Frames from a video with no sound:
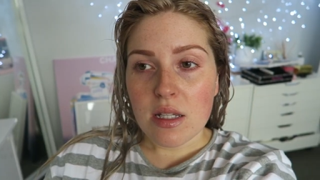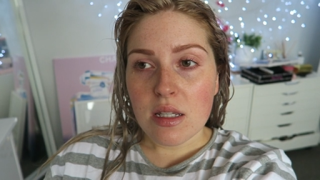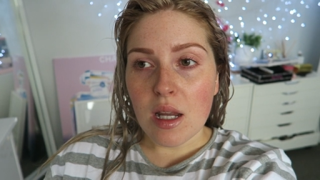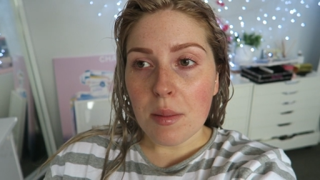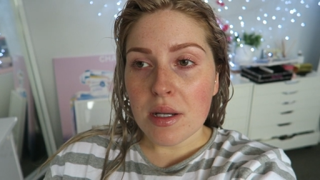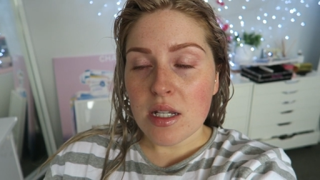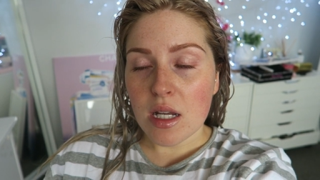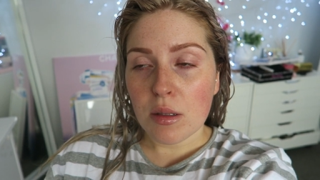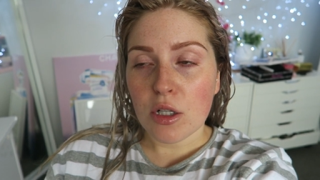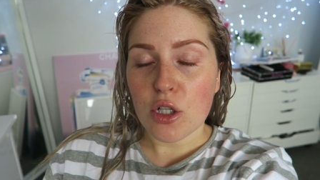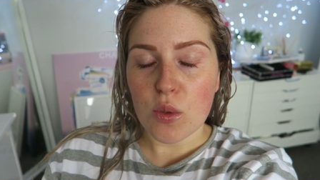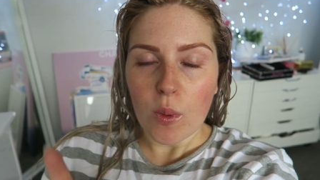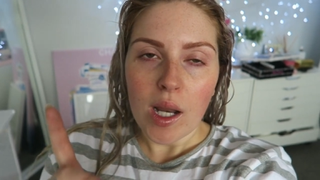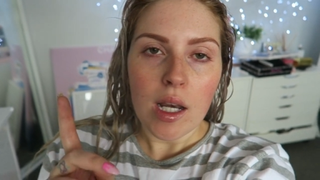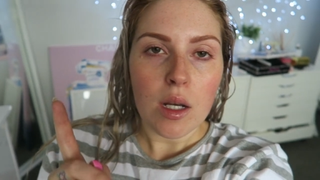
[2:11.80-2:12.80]
this time I did
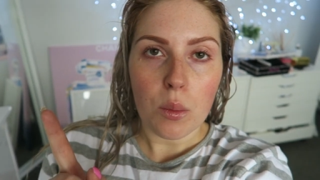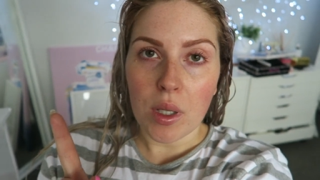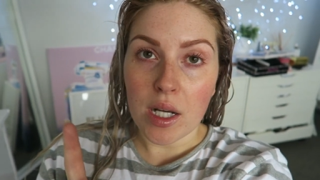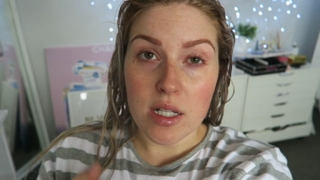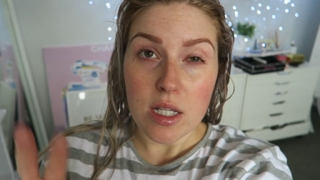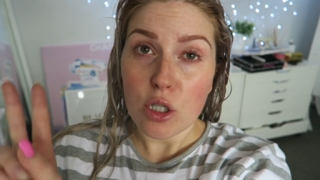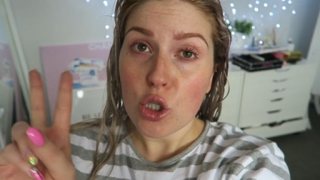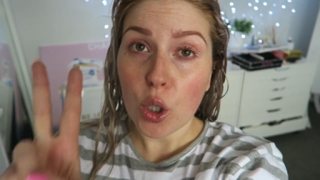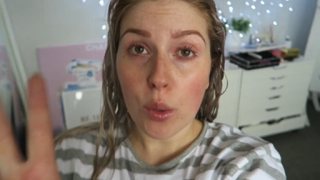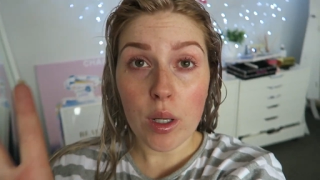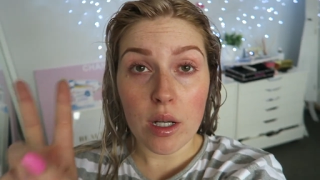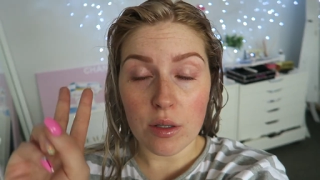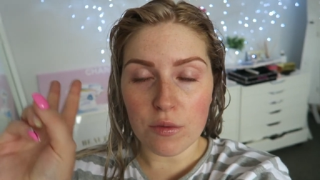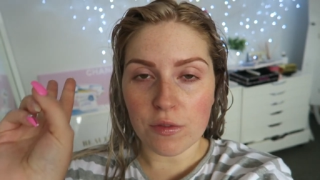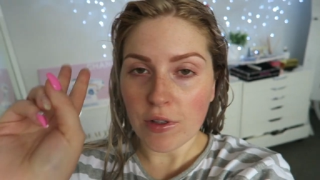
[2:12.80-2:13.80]
because one, awareness, and two,
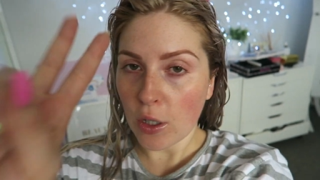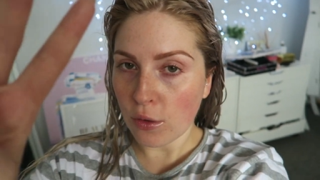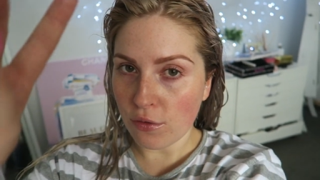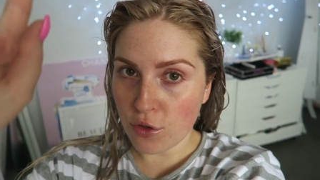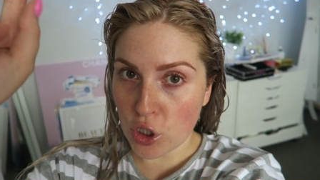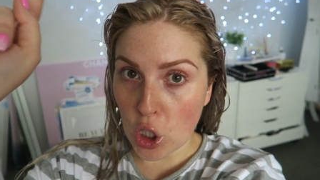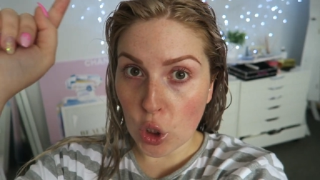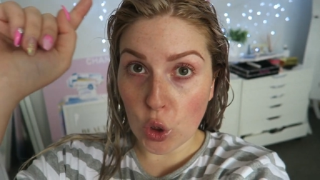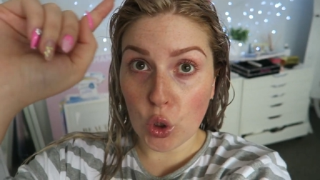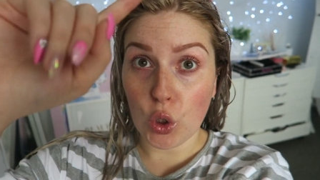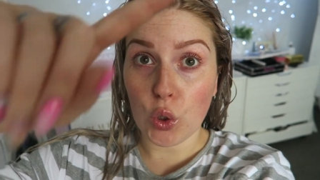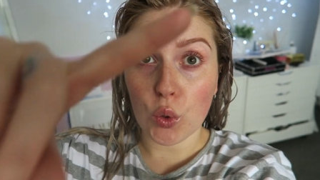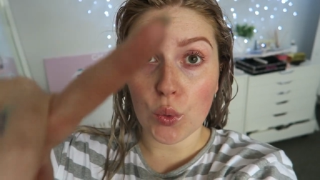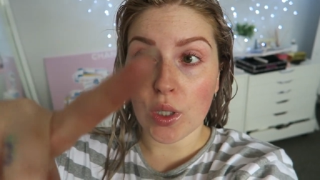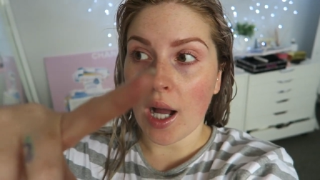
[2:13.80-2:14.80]
it involves
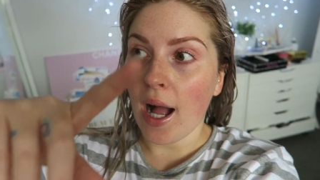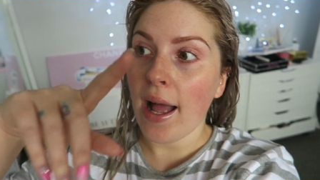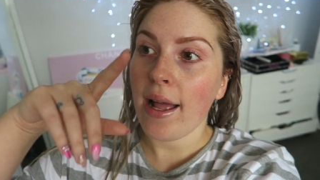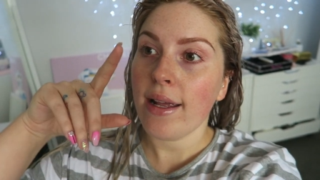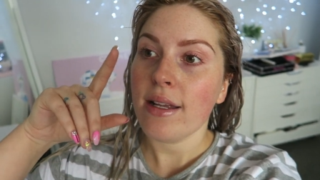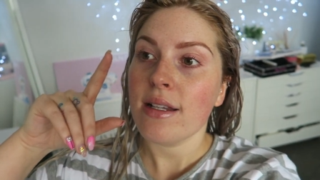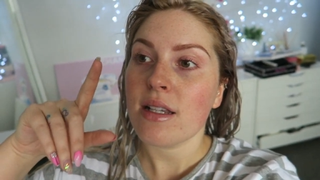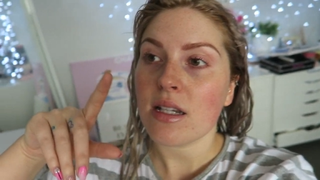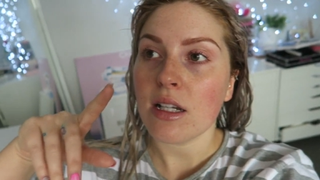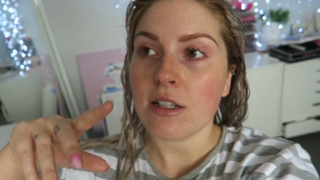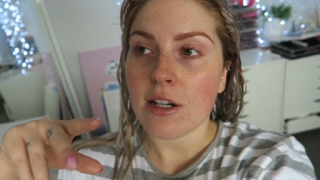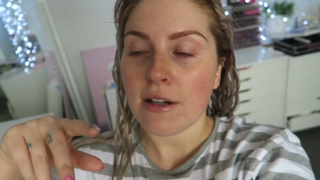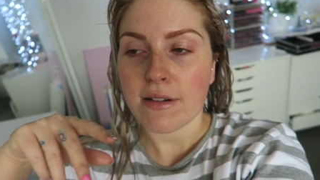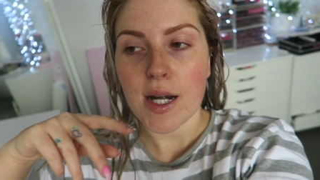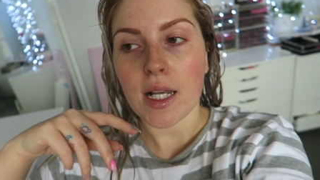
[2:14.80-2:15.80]
you guys
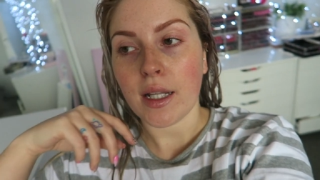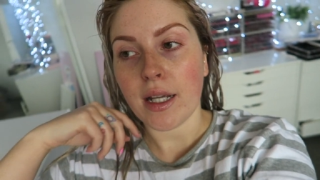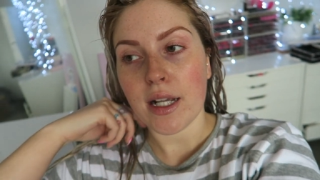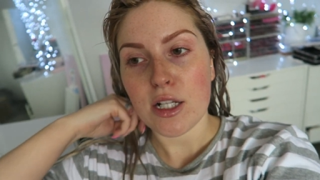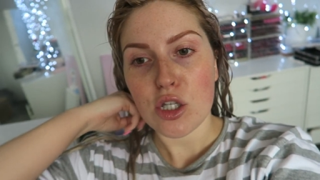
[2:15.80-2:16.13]
directly.